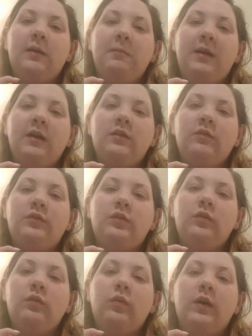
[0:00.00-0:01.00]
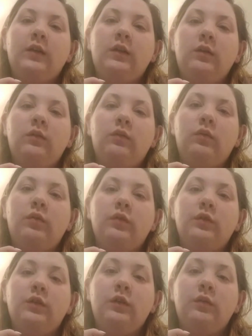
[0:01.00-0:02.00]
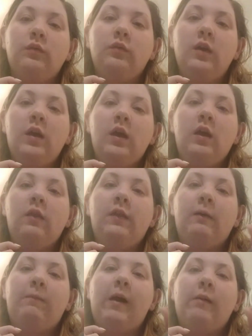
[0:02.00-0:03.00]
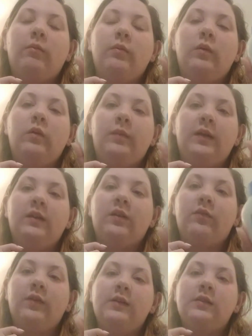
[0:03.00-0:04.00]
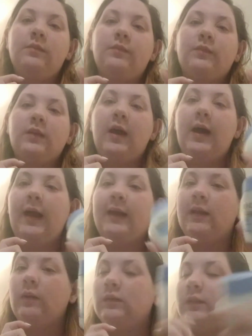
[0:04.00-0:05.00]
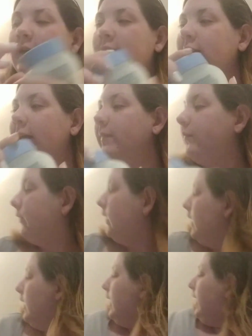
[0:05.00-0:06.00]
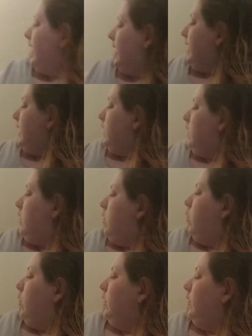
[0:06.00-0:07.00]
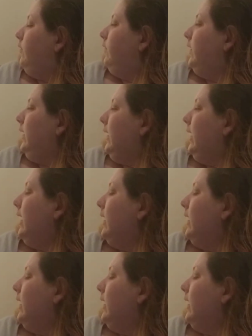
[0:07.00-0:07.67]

comparative to what you do, there probably would be a difference. I can almost guarantee it. And one of the